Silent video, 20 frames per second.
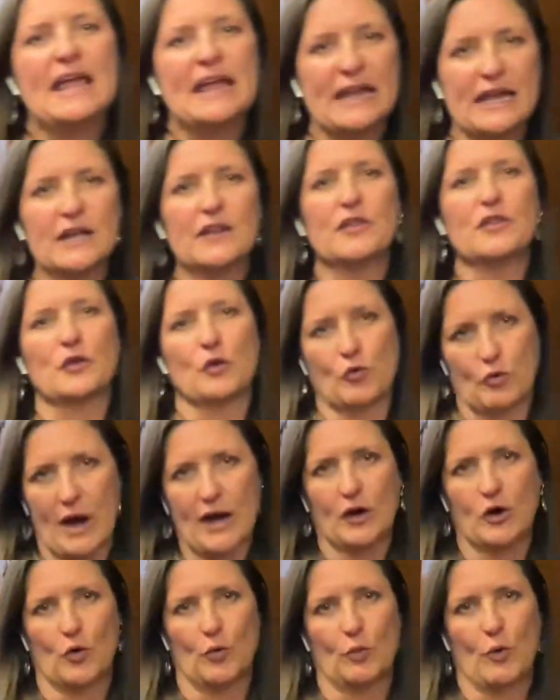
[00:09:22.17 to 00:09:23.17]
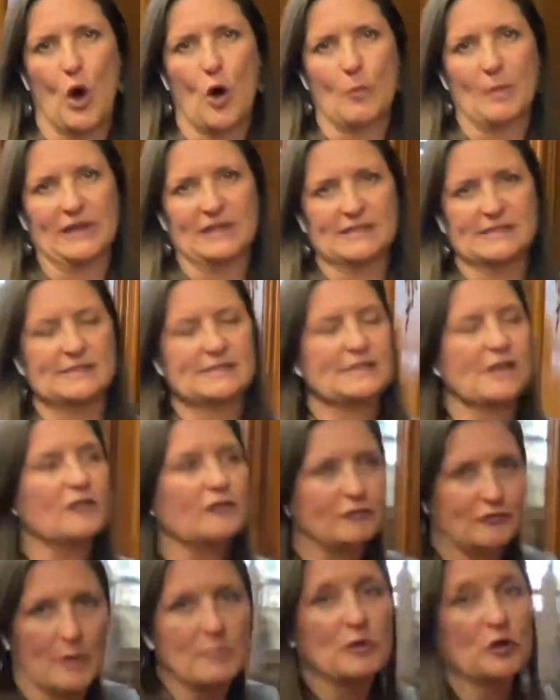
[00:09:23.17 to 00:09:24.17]
in the Greco-Romans,
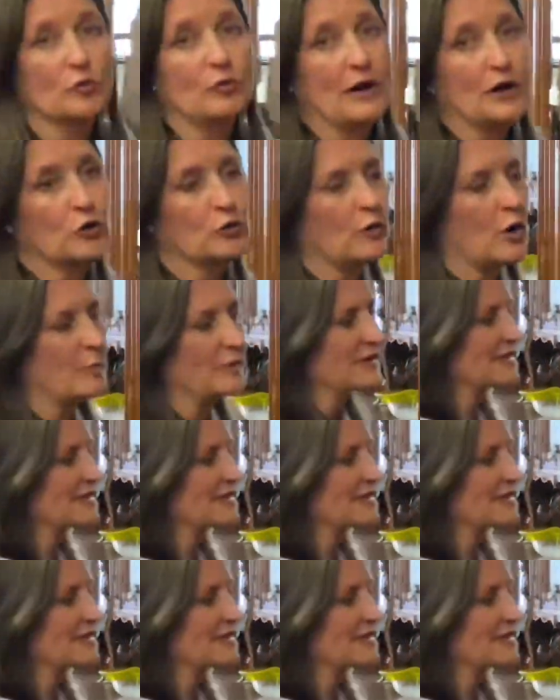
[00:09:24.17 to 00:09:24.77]
from the Greco-Roman